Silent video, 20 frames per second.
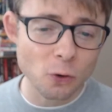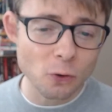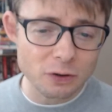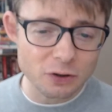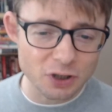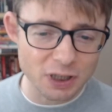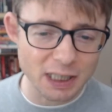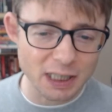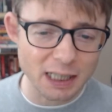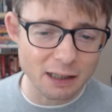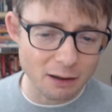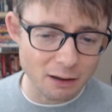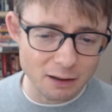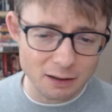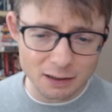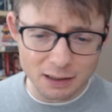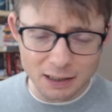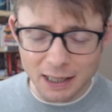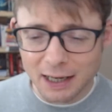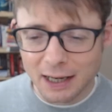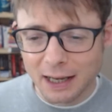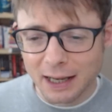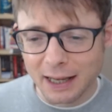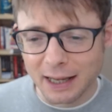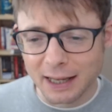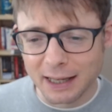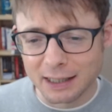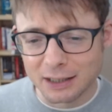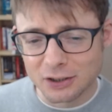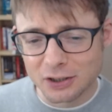Ji-young,
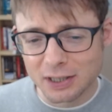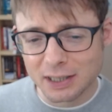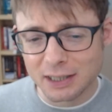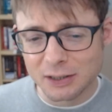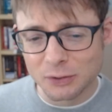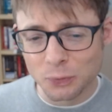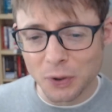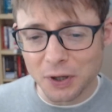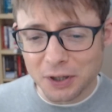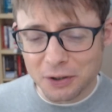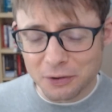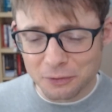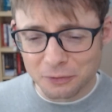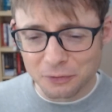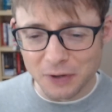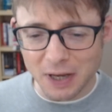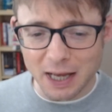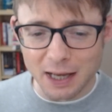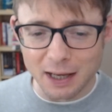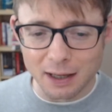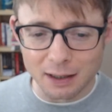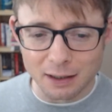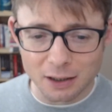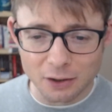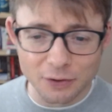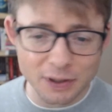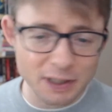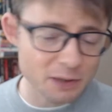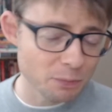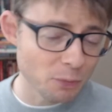and she's one of
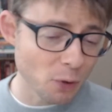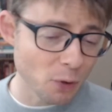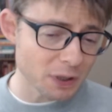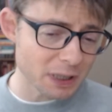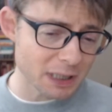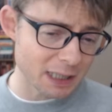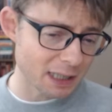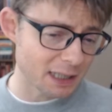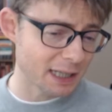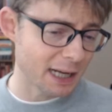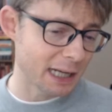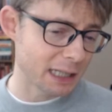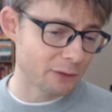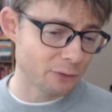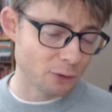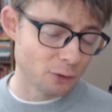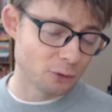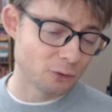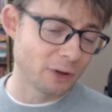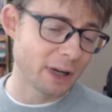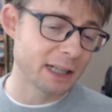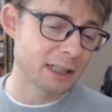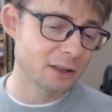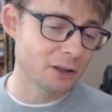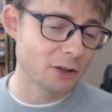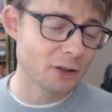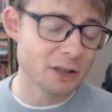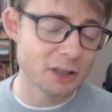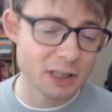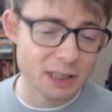Korea's most successful
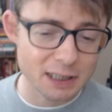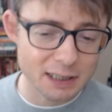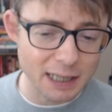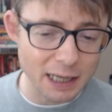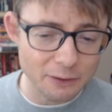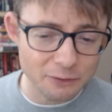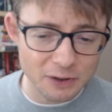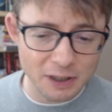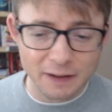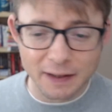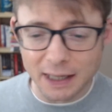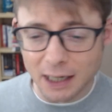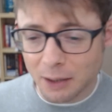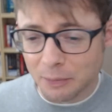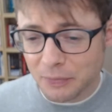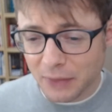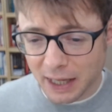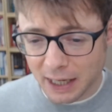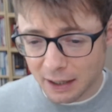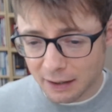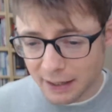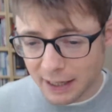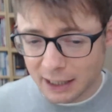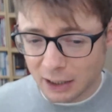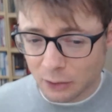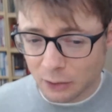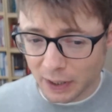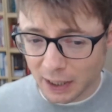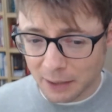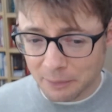writers. She's definitely up there
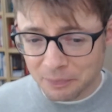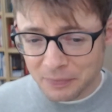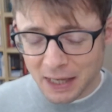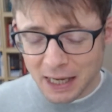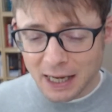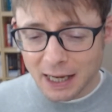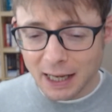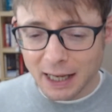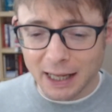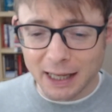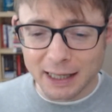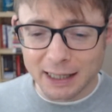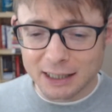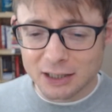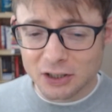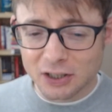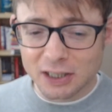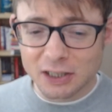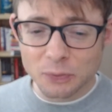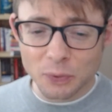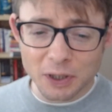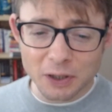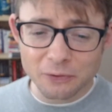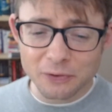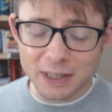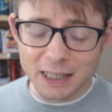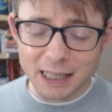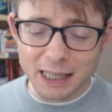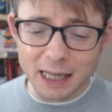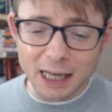anyway. And she's one of
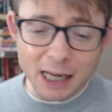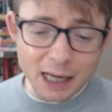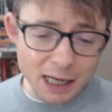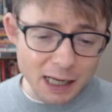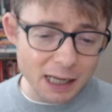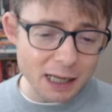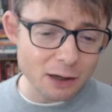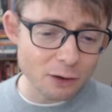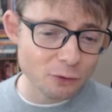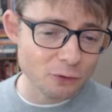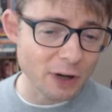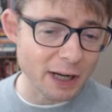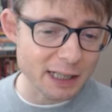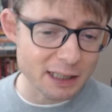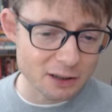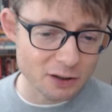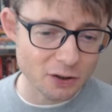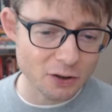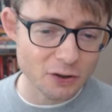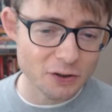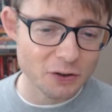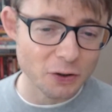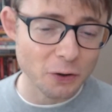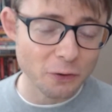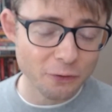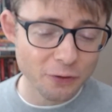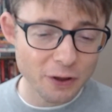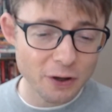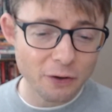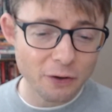the key writers of the